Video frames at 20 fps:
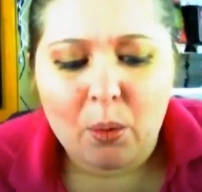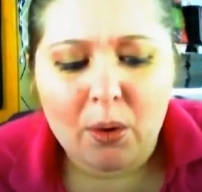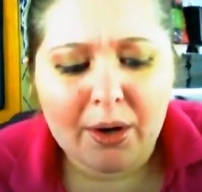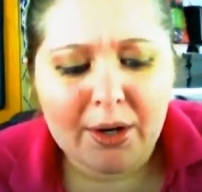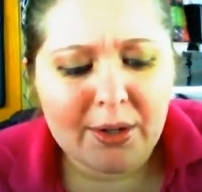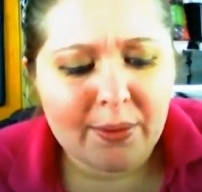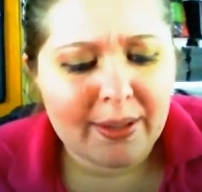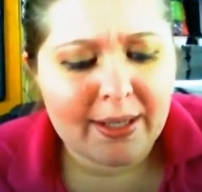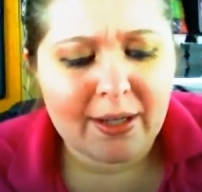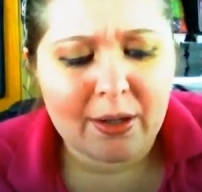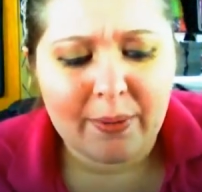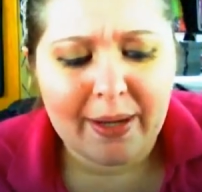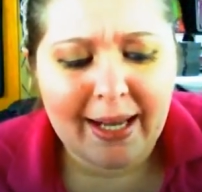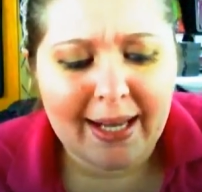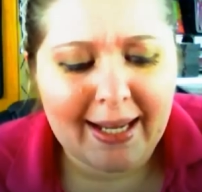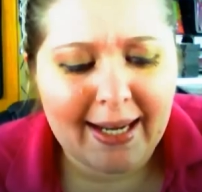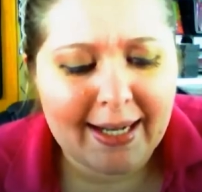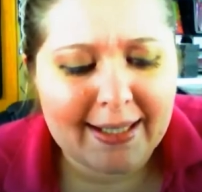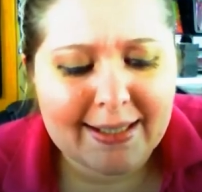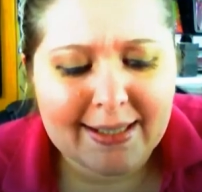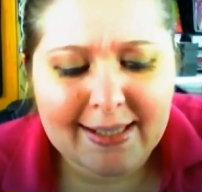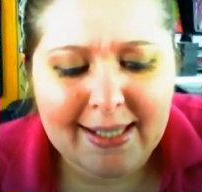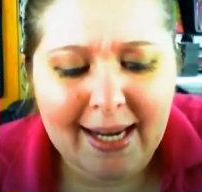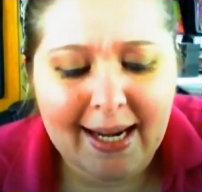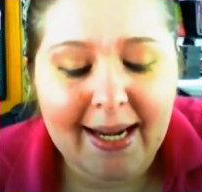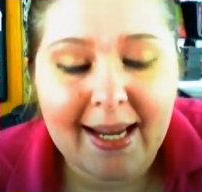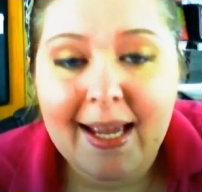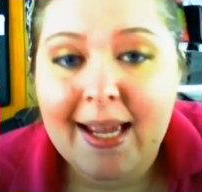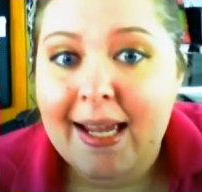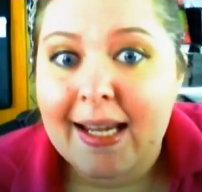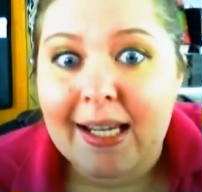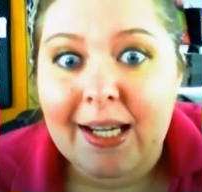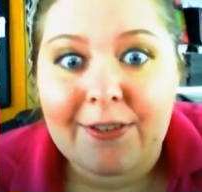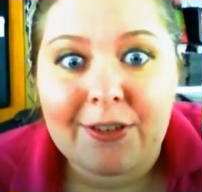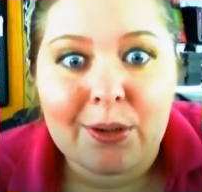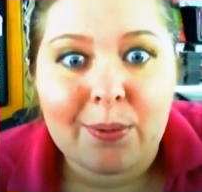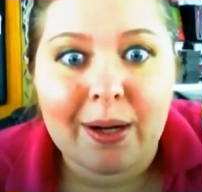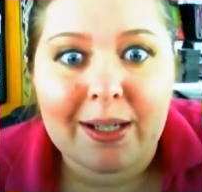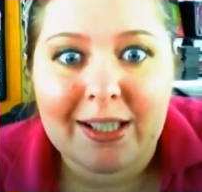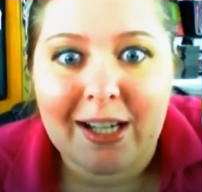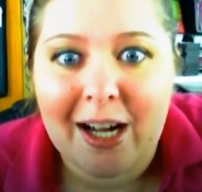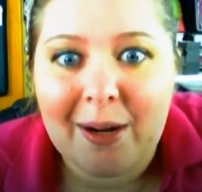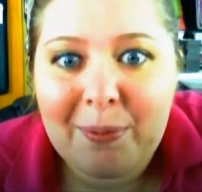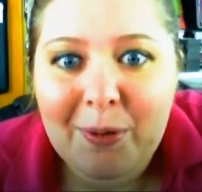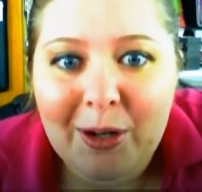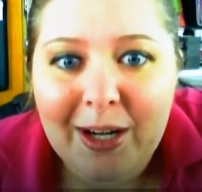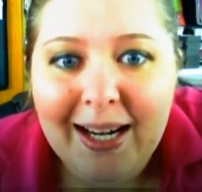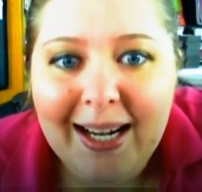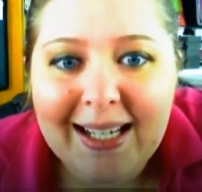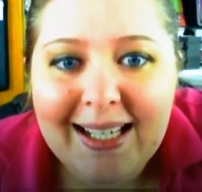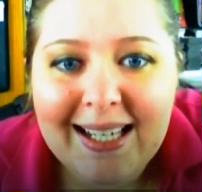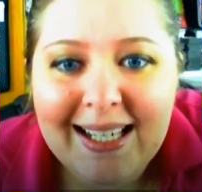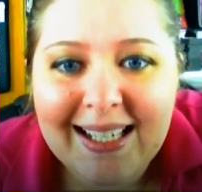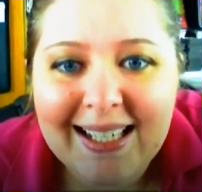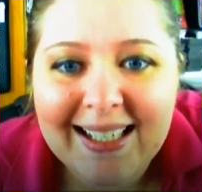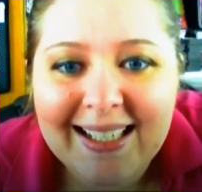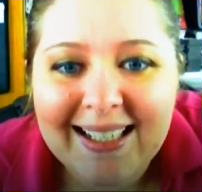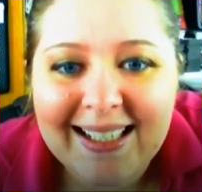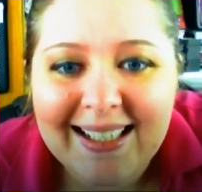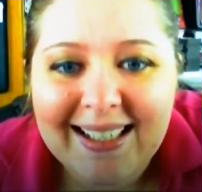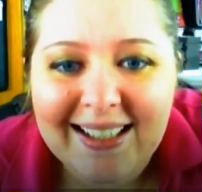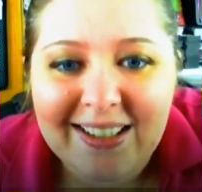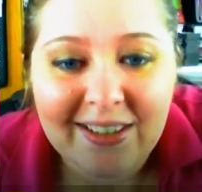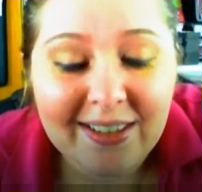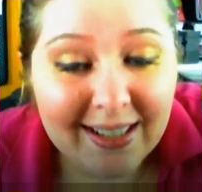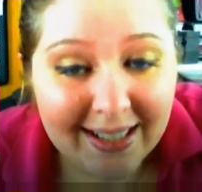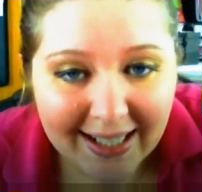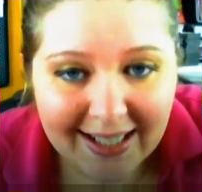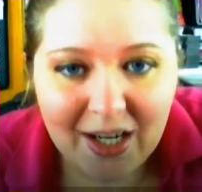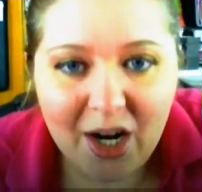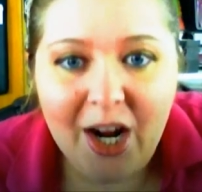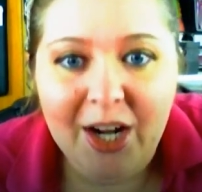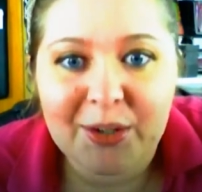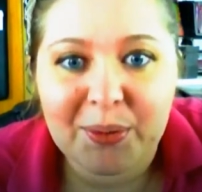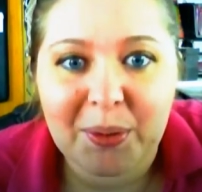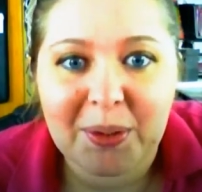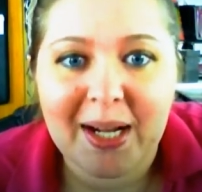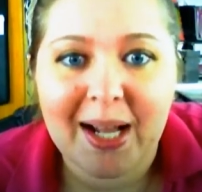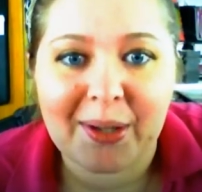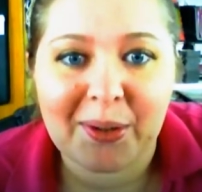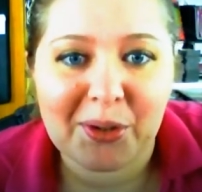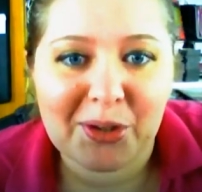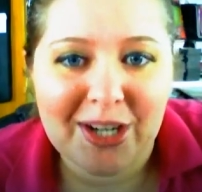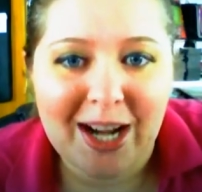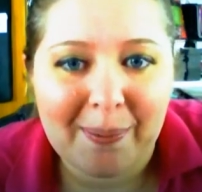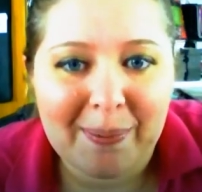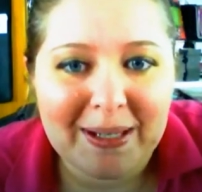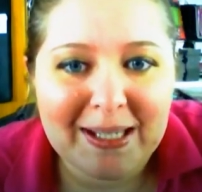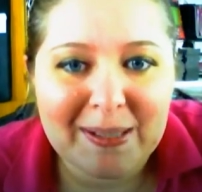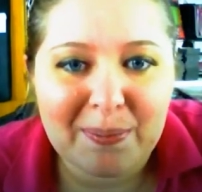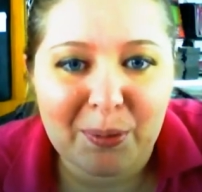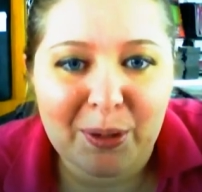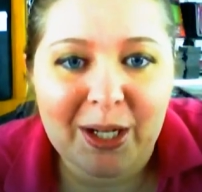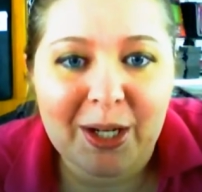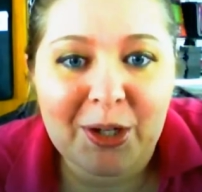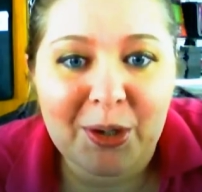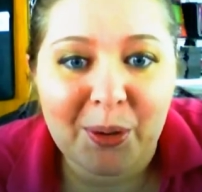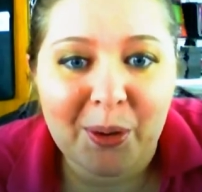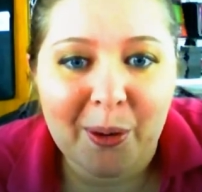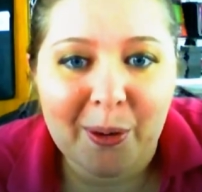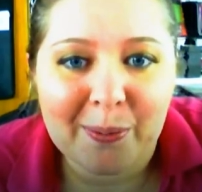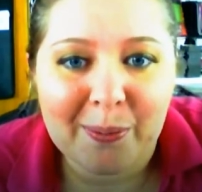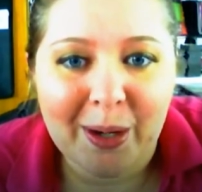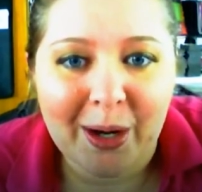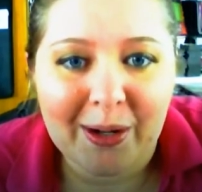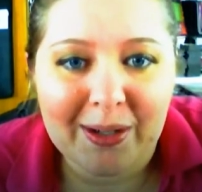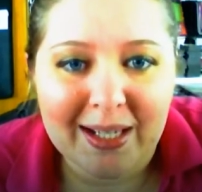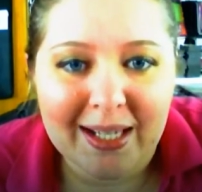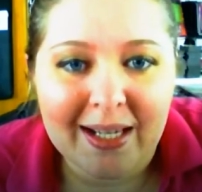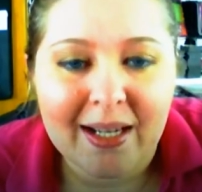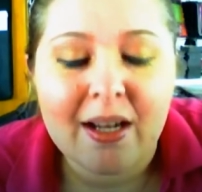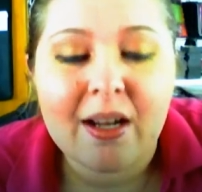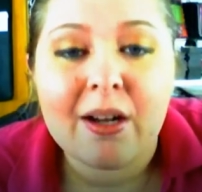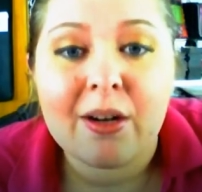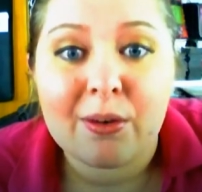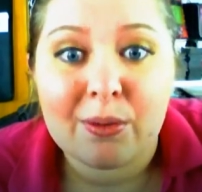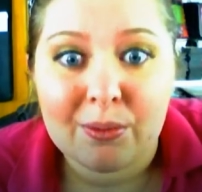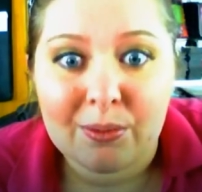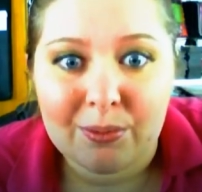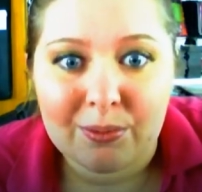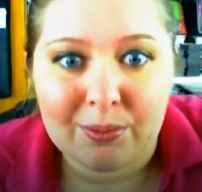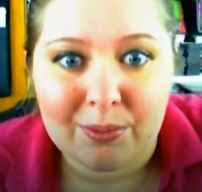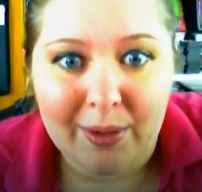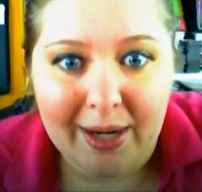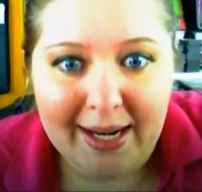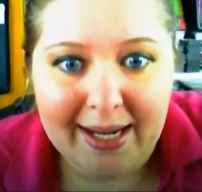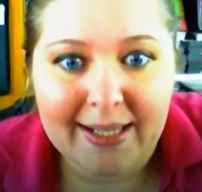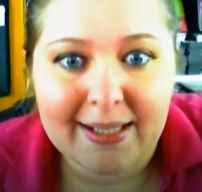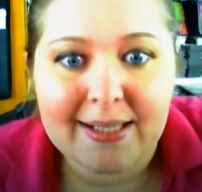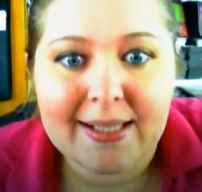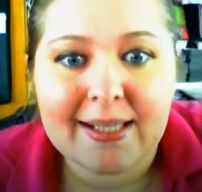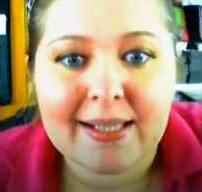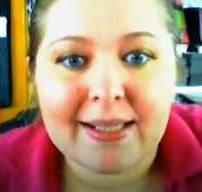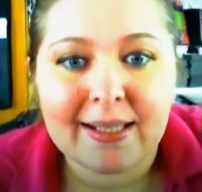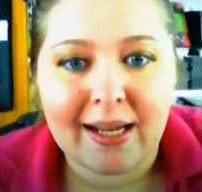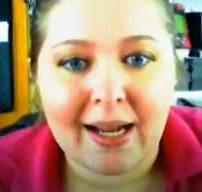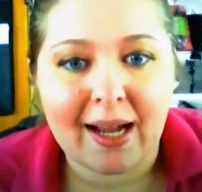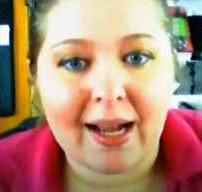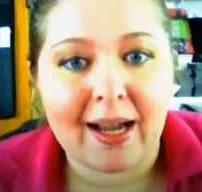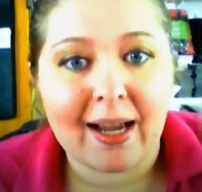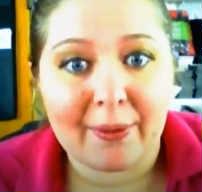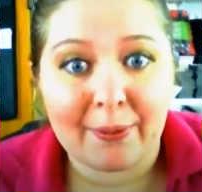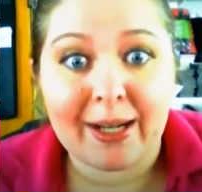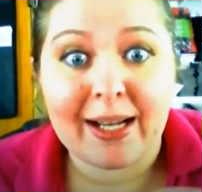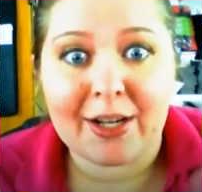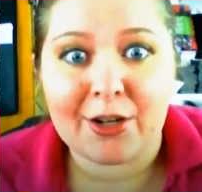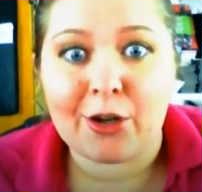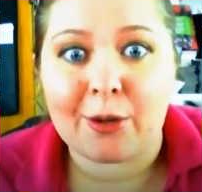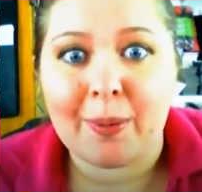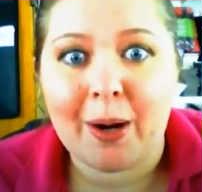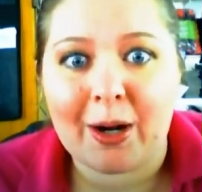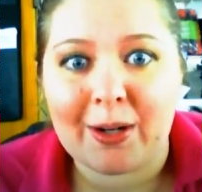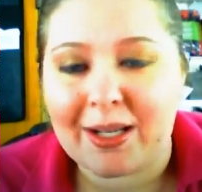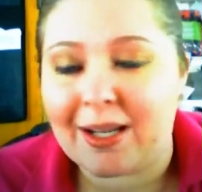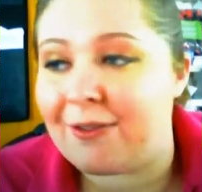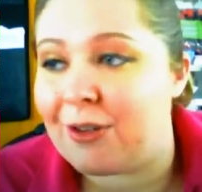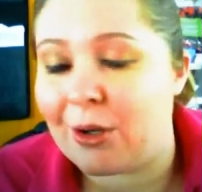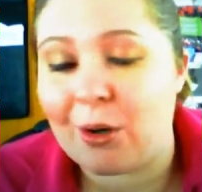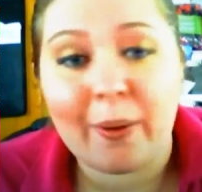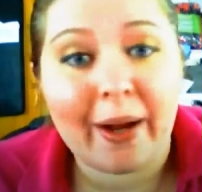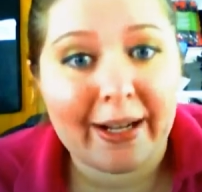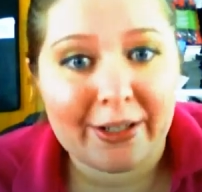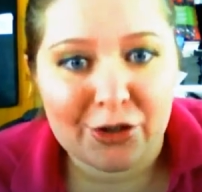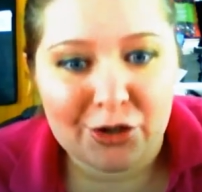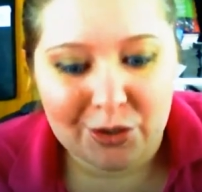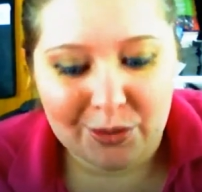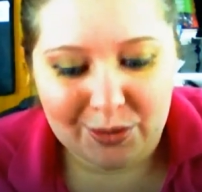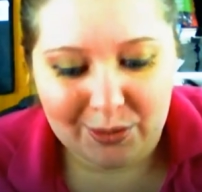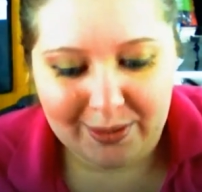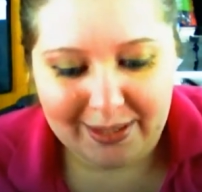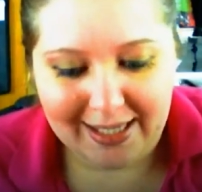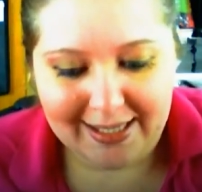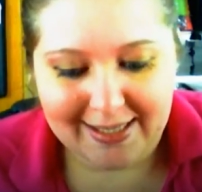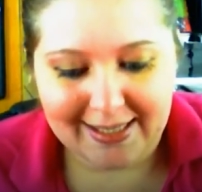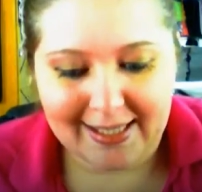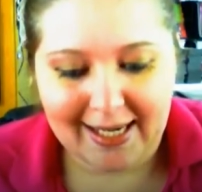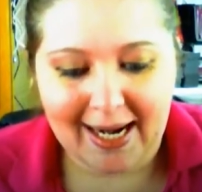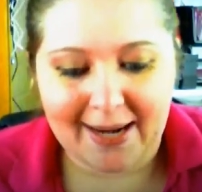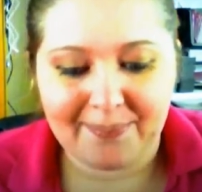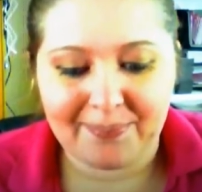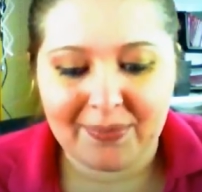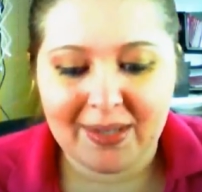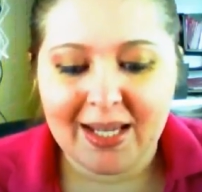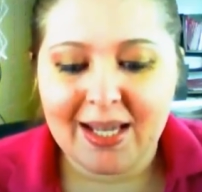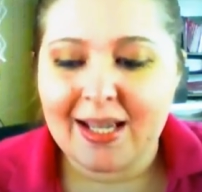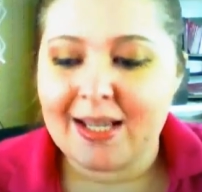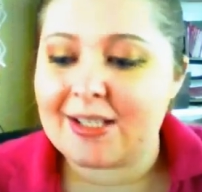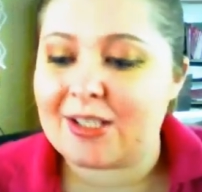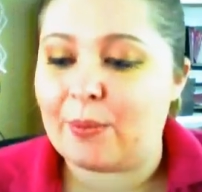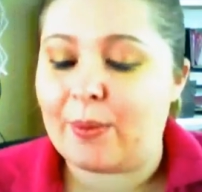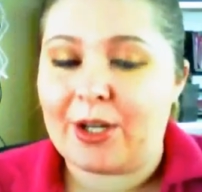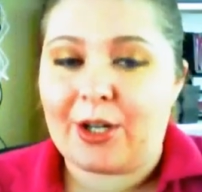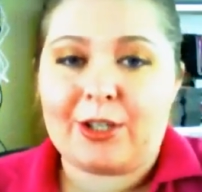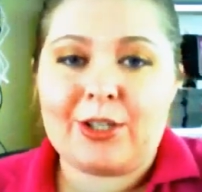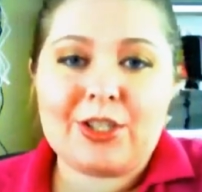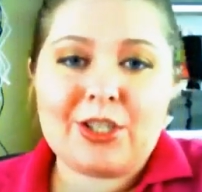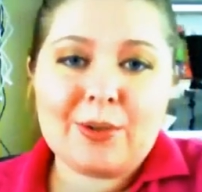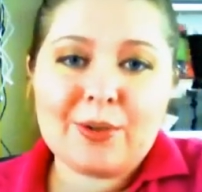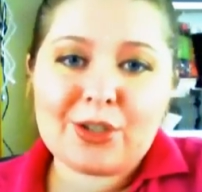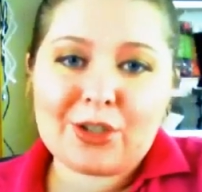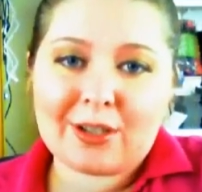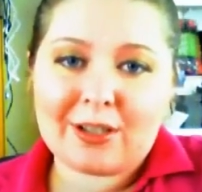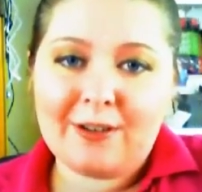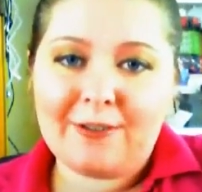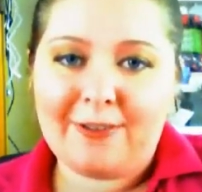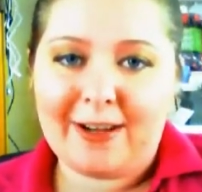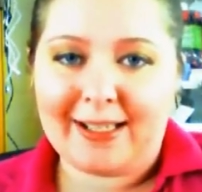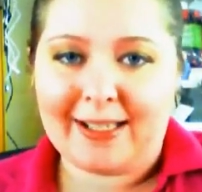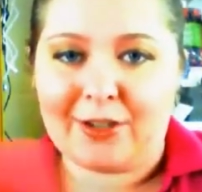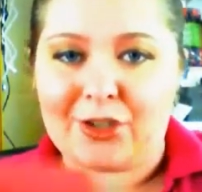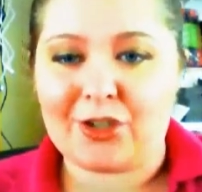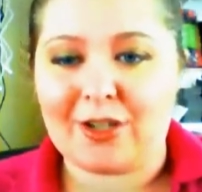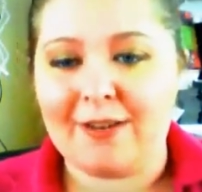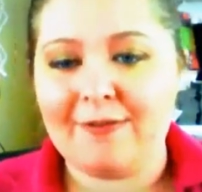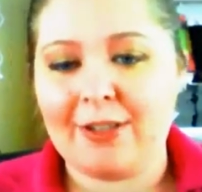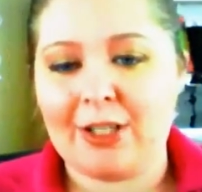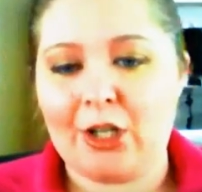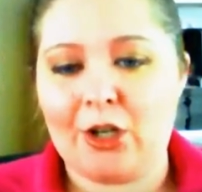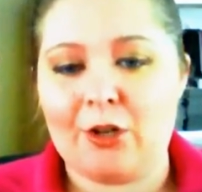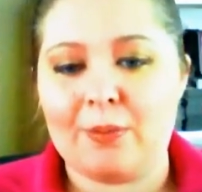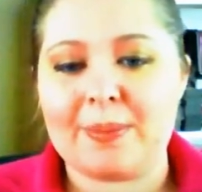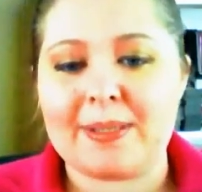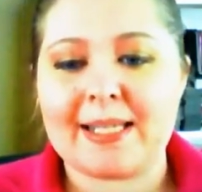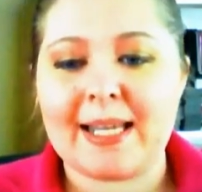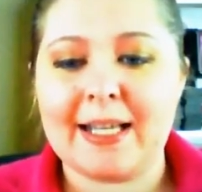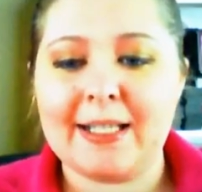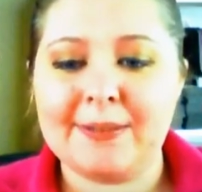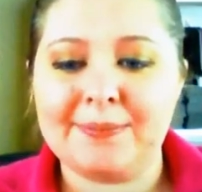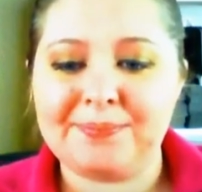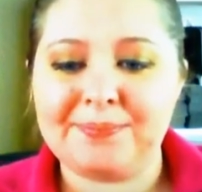Or you can go ahead and say, if you want to upgrade, you're going to get a $100 shopping spree at your own party right at your party if you go ahead and choose your date today. So what you're going to do is you're going to fan out your envelopes.